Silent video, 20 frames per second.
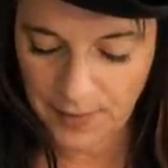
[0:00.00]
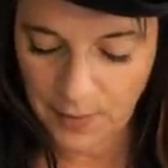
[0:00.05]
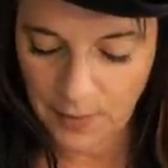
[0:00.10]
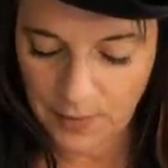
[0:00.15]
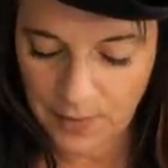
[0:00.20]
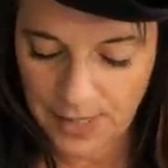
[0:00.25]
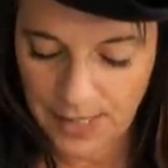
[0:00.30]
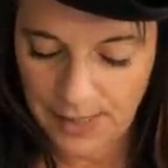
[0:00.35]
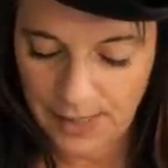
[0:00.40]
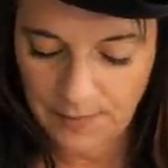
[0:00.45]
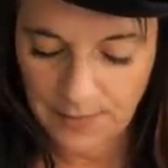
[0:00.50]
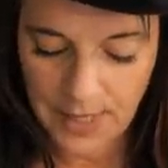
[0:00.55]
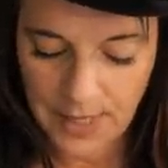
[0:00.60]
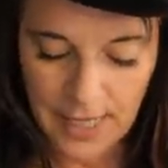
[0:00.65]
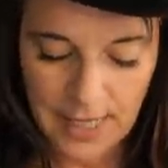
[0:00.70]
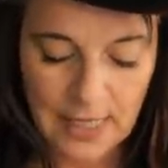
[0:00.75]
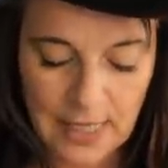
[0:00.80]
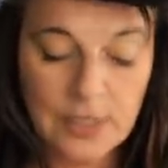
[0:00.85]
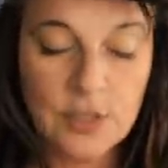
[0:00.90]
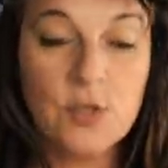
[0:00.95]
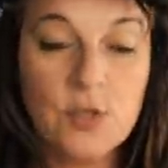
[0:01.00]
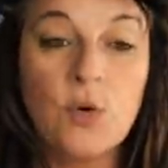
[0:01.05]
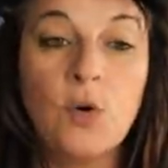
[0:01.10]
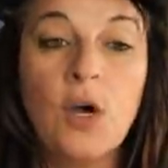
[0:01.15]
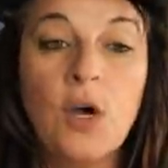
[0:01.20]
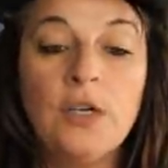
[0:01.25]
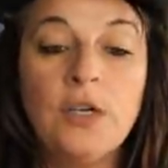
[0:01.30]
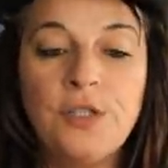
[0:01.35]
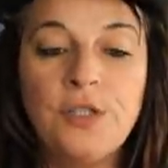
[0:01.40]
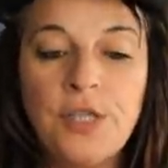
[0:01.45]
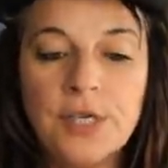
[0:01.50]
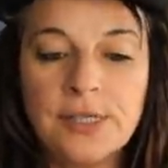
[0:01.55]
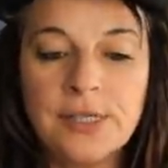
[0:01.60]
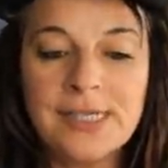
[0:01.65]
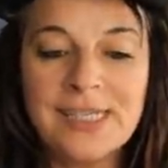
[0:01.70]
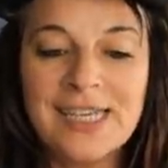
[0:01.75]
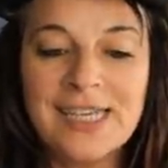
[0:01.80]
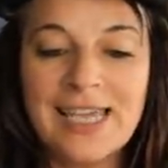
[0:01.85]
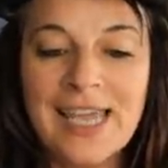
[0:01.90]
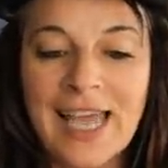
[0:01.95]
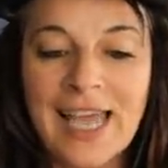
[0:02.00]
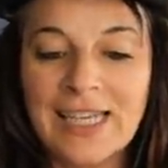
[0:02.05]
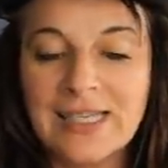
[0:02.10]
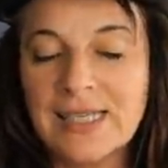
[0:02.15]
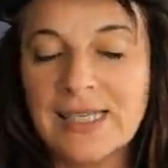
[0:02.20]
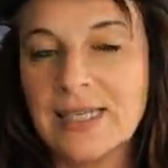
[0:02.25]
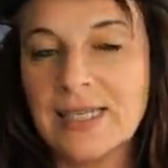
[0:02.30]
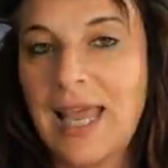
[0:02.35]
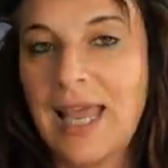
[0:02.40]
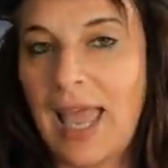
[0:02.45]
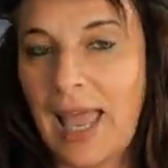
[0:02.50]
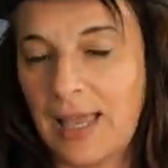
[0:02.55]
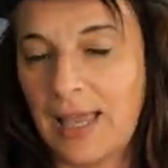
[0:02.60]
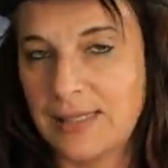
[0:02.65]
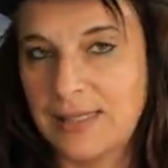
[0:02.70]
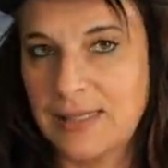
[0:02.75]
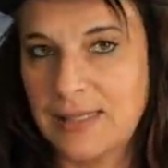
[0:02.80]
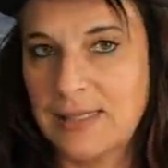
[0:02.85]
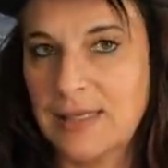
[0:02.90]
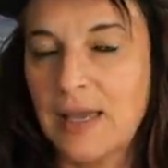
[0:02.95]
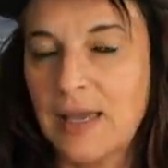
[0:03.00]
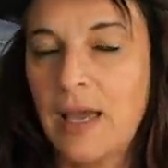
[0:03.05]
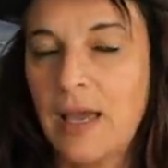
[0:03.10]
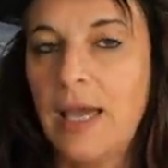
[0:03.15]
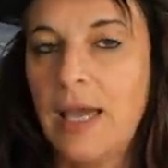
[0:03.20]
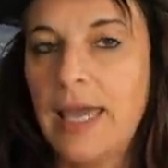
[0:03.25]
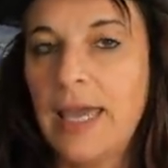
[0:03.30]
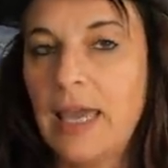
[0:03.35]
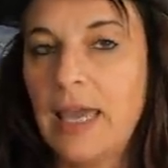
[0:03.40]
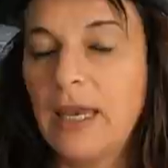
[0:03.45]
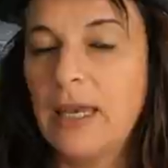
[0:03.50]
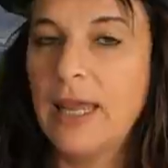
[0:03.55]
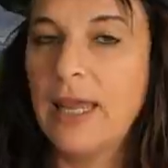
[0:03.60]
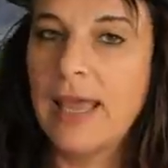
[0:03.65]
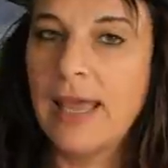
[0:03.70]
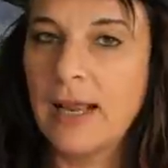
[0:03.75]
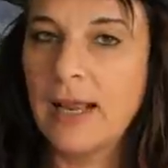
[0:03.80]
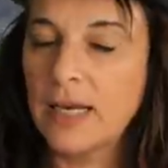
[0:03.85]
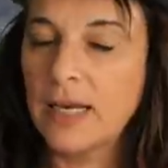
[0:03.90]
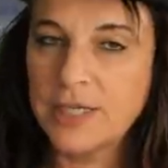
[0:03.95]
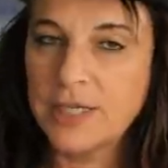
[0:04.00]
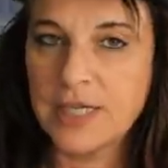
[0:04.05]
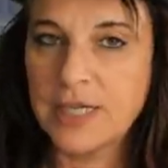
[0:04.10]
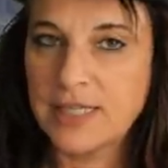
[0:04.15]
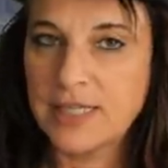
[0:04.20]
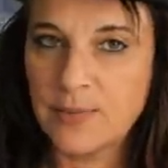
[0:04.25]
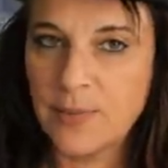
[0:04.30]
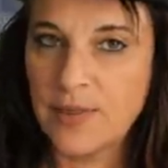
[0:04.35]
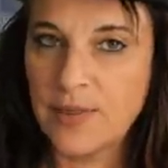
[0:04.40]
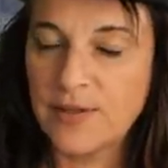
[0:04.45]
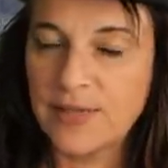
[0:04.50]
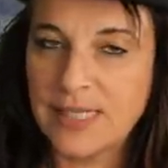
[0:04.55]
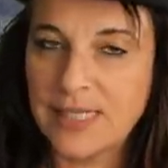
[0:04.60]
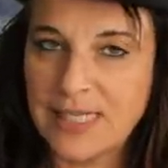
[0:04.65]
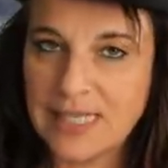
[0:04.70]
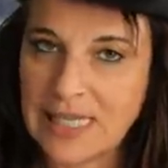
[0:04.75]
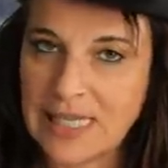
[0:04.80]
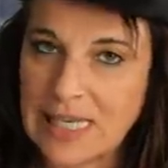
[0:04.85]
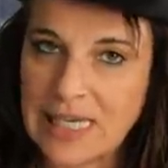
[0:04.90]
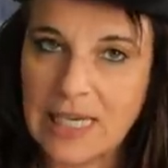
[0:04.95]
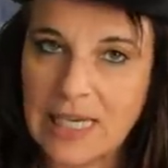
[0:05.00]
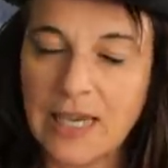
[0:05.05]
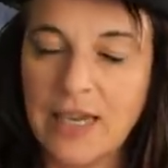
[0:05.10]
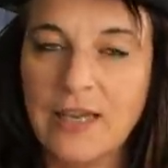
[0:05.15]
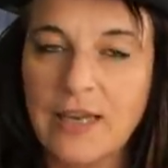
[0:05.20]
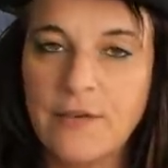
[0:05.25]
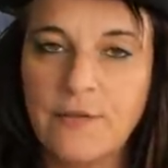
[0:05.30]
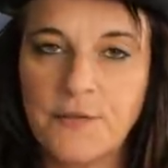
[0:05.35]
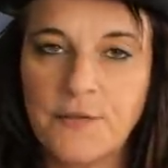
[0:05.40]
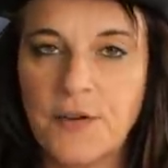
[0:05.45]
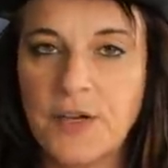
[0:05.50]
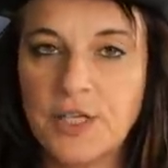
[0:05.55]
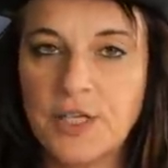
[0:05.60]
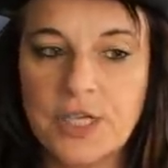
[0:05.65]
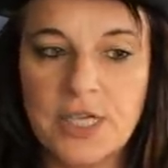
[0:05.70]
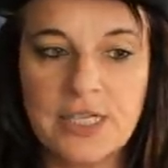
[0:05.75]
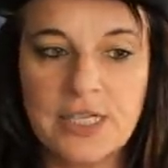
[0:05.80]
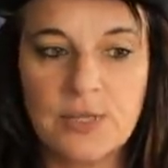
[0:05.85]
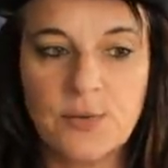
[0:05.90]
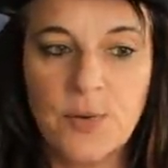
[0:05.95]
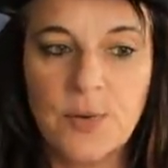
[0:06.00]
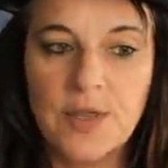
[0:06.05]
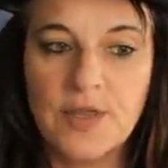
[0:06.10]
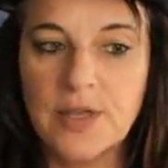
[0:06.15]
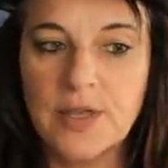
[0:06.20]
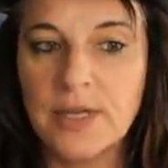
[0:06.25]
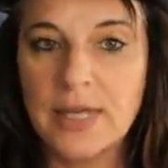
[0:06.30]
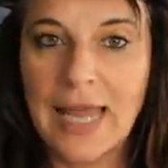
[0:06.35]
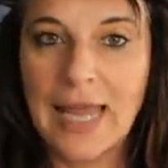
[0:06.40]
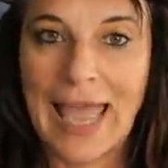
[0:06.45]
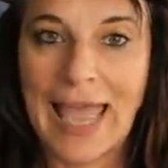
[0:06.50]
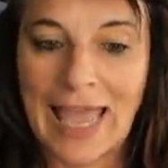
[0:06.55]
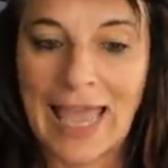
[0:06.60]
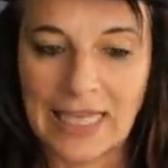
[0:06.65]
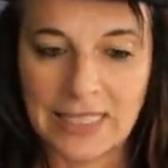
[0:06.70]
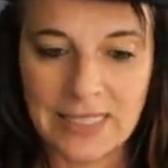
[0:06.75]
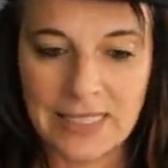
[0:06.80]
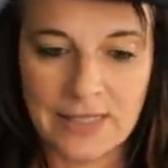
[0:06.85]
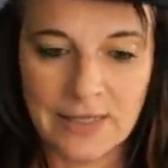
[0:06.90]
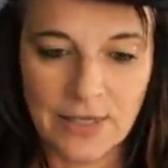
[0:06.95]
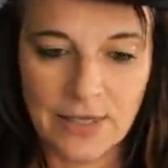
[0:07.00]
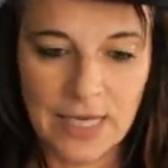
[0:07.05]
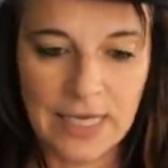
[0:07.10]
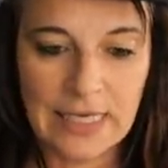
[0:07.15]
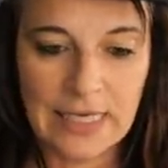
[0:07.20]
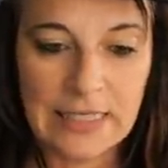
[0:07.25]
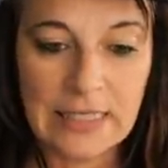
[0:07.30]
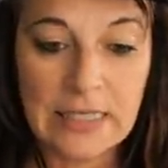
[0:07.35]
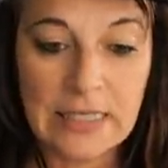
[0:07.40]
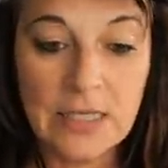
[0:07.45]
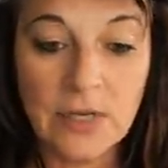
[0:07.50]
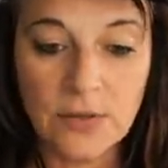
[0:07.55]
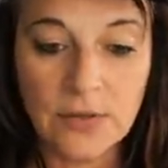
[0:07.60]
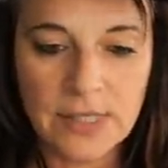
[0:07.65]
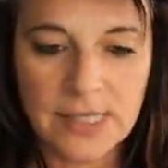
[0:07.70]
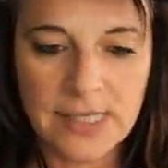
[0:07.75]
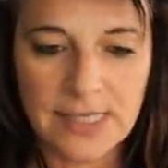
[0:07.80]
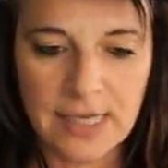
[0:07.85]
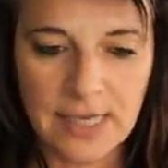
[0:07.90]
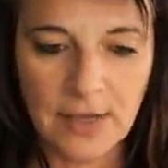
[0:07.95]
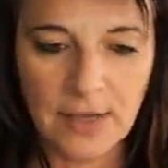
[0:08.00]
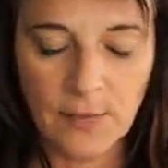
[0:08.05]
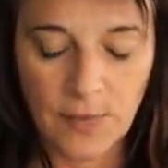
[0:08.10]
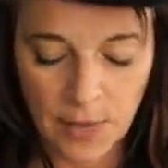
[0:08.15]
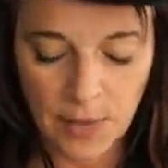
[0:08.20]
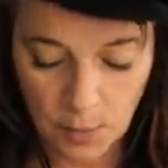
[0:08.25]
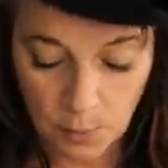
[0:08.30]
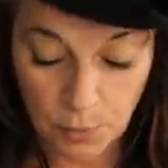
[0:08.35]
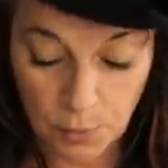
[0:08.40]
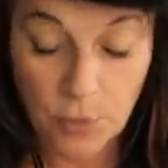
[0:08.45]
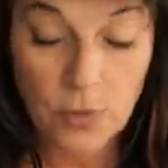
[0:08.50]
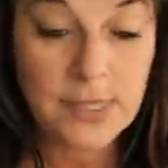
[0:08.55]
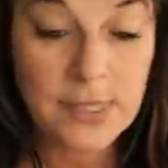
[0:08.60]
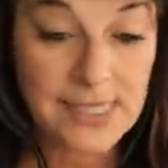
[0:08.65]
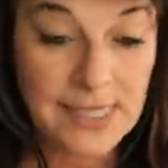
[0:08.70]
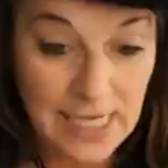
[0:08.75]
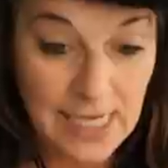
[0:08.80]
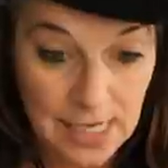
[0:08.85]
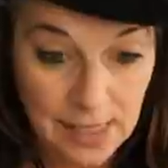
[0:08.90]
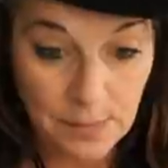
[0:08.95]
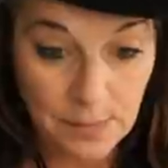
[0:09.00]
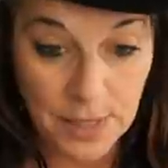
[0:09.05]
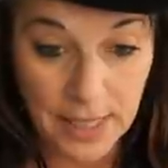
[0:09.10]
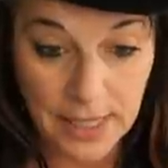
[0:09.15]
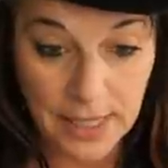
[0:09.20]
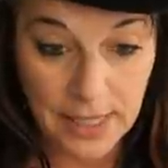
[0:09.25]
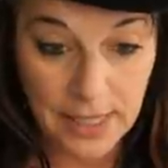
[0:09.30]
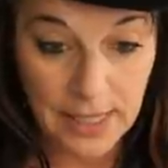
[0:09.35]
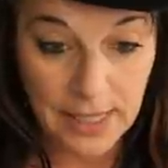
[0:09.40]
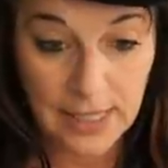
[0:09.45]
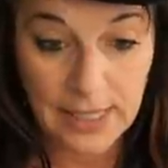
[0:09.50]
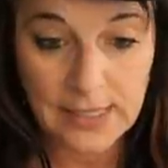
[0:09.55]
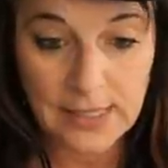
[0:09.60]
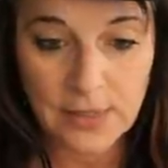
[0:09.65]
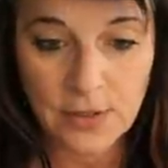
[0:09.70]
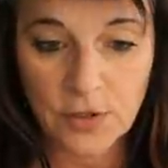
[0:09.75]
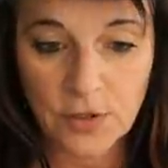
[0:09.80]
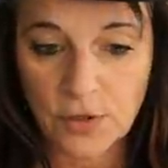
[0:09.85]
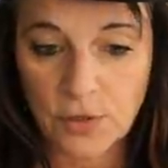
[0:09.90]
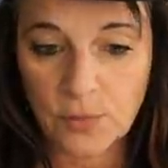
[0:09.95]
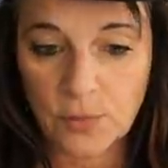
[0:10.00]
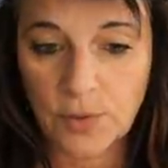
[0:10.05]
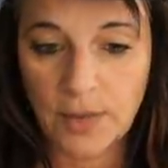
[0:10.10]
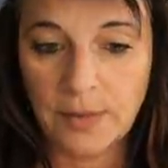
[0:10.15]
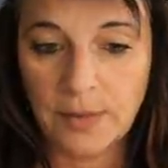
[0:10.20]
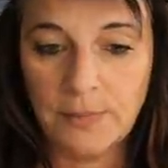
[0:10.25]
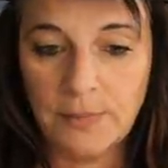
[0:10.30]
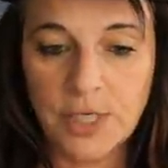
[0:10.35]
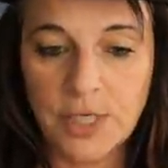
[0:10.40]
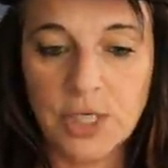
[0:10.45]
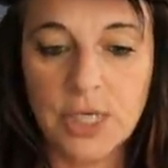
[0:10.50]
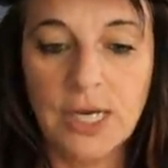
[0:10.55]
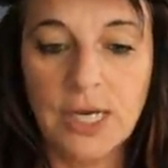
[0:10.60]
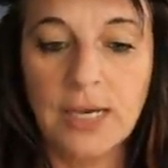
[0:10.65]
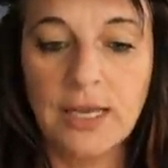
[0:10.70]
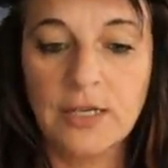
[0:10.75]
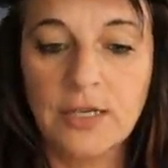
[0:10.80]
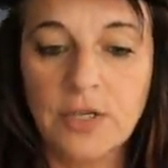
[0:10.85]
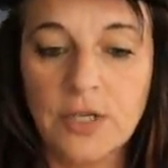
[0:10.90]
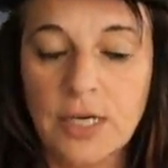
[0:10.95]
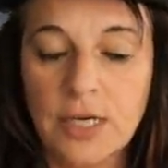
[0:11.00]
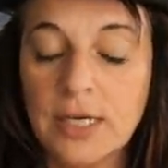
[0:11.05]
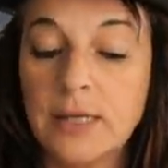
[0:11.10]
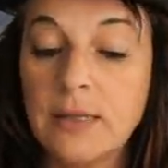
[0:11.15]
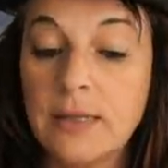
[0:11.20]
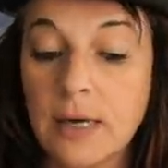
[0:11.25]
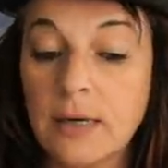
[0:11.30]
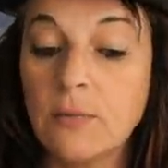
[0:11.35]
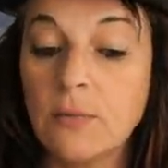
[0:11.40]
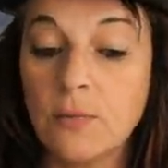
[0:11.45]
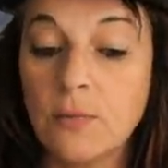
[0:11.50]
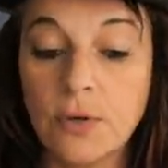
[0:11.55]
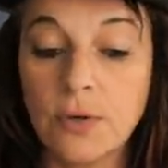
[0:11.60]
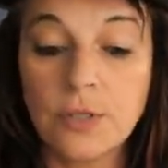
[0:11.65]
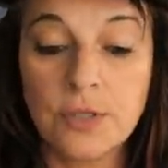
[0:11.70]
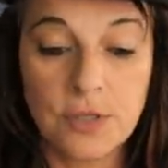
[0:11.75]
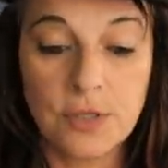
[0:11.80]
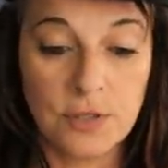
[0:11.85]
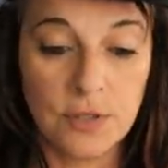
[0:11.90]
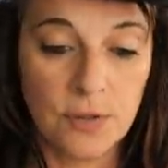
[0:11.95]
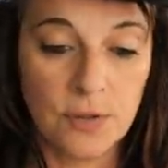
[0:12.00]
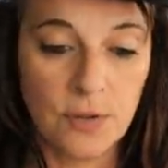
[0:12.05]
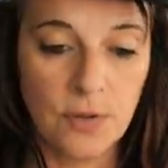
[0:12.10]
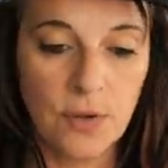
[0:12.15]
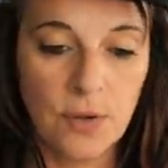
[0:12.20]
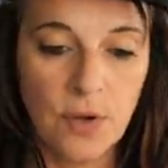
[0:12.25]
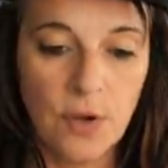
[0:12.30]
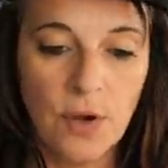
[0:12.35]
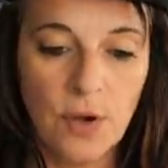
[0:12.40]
OK? So, danser has an S. In English, it's with a C. In French, it's with an S. OK? Danser. Pour célébrer is a good one, Michel, actually. That works too.